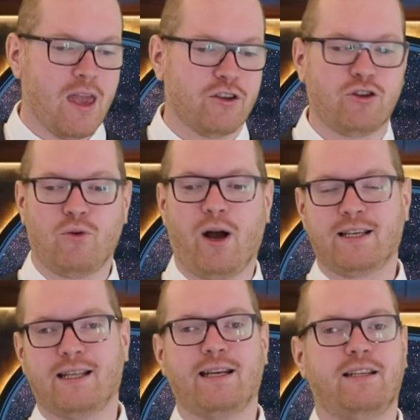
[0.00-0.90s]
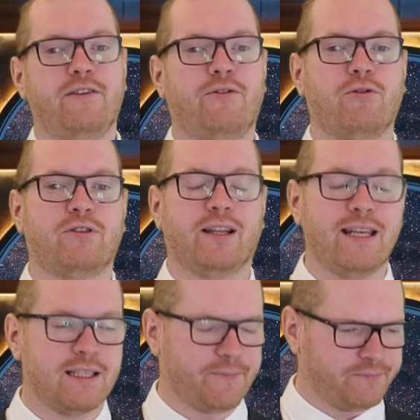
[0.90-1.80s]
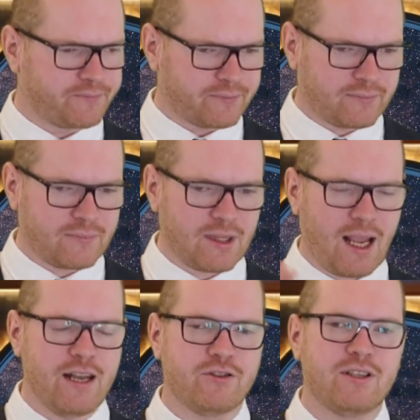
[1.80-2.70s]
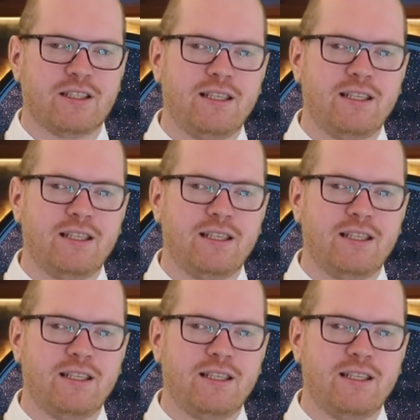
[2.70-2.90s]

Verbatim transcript: So I slightly defocused the lens. And as you can